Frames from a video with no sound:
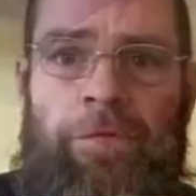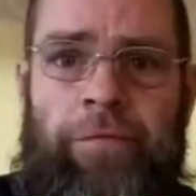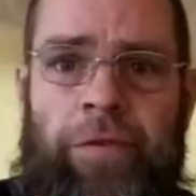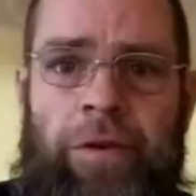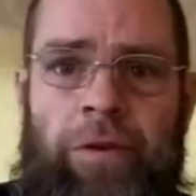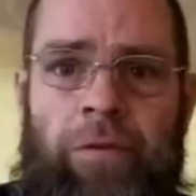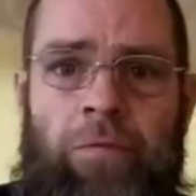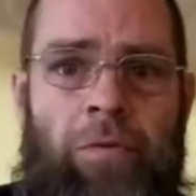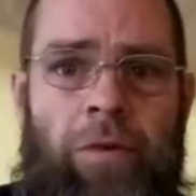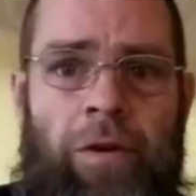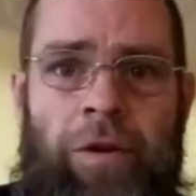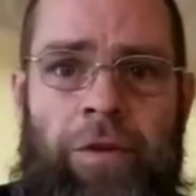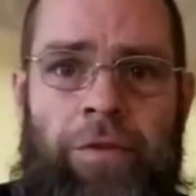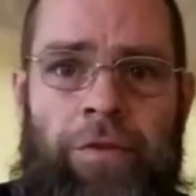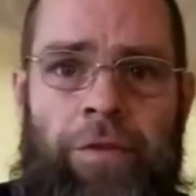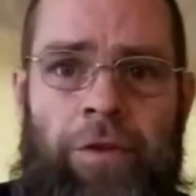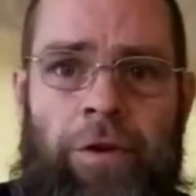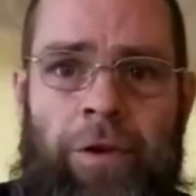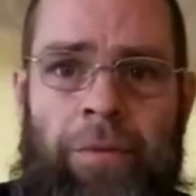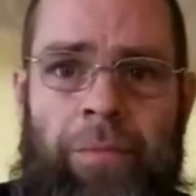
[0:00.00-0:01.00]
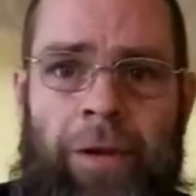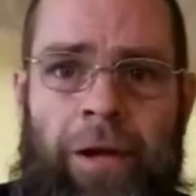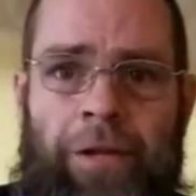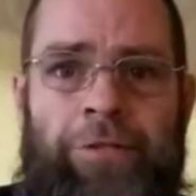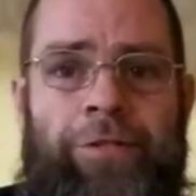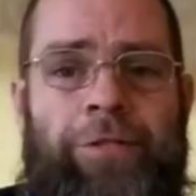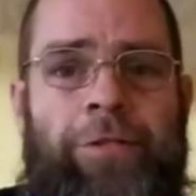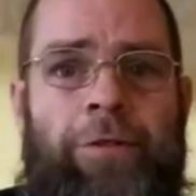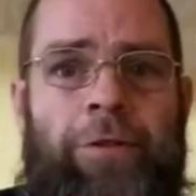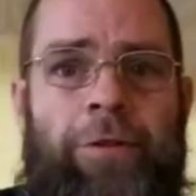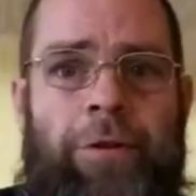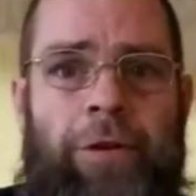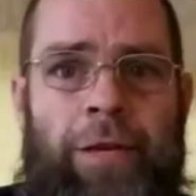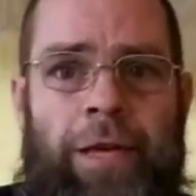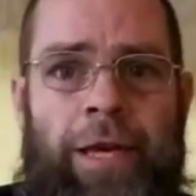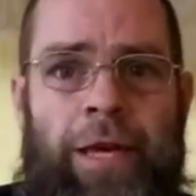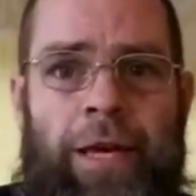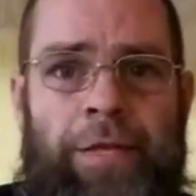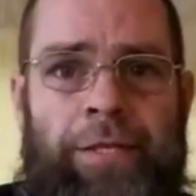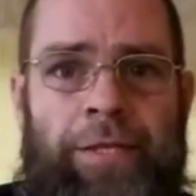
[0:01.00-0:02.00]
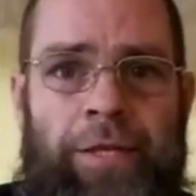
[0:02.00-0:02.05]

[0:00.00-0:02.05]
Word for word: with um, hydrochloric acid and